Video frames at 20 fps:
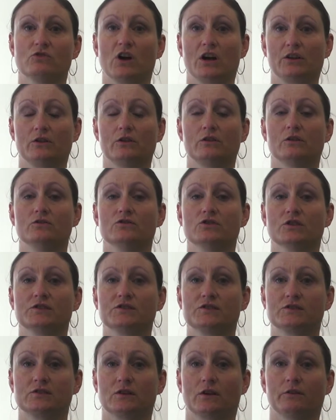rather than
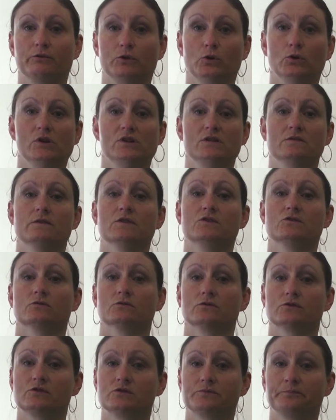just a few
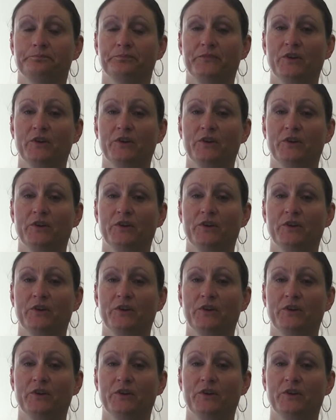individuals.